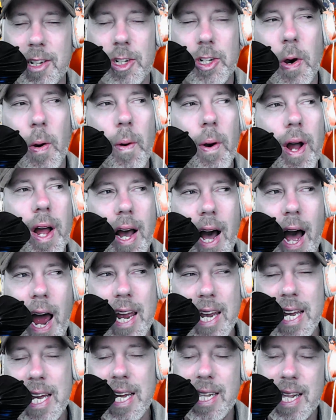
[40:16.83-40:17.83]
So
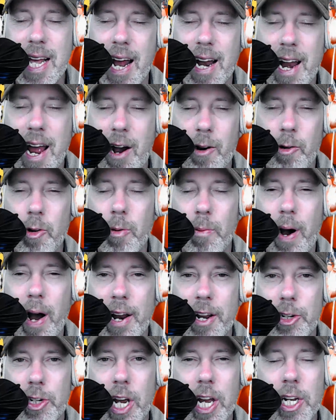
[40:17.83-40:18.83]
I get that now. Who am
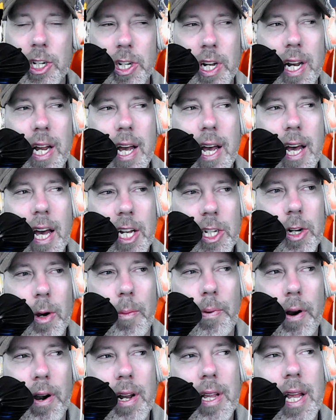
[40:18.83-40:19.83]
I to change it? And
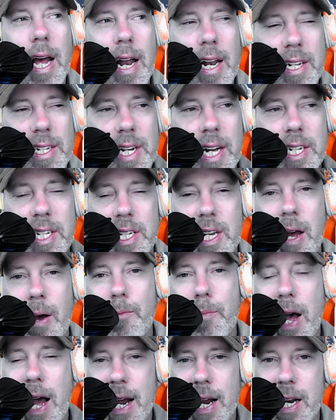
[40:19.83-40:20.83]
so part of that is I
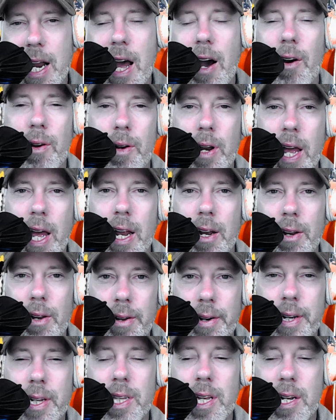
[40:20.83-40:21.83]
step back now and
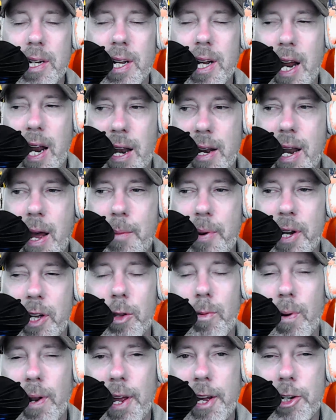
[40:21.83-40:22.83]
look at that dynamic
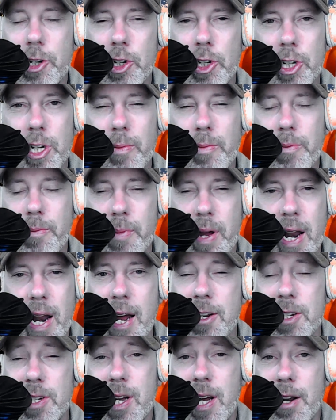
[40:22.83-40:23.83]
of the relationship. Man,
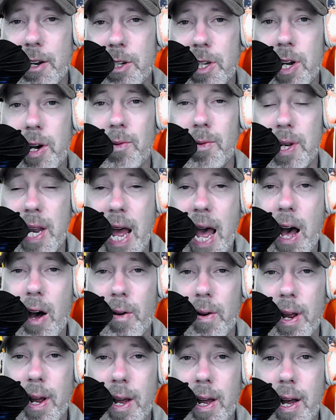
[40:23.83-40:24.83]
I just got to tone
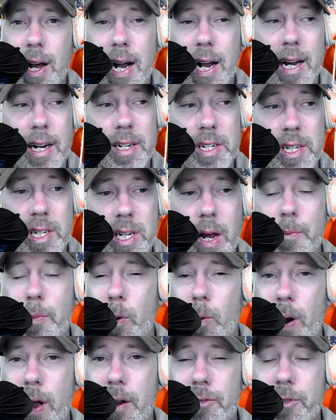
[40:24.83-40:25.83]
down. I got to step
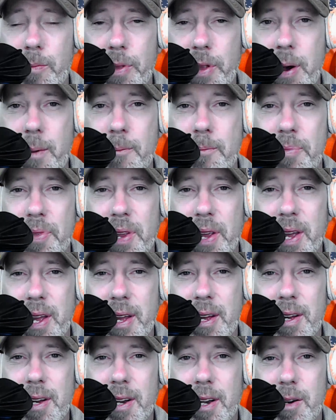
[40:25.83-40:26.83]
away from them
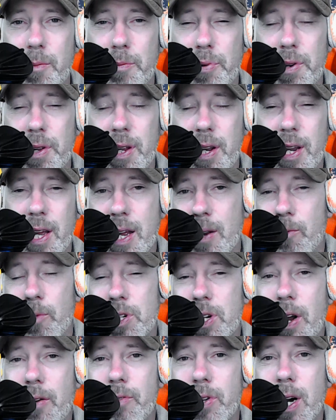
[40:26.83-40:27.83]
completely, and
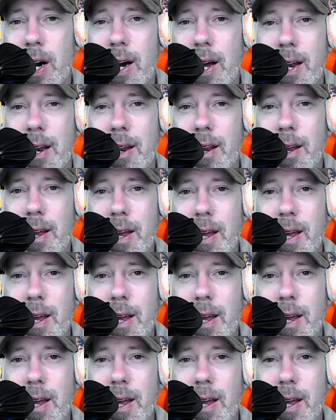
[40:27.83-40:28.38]
which I've done.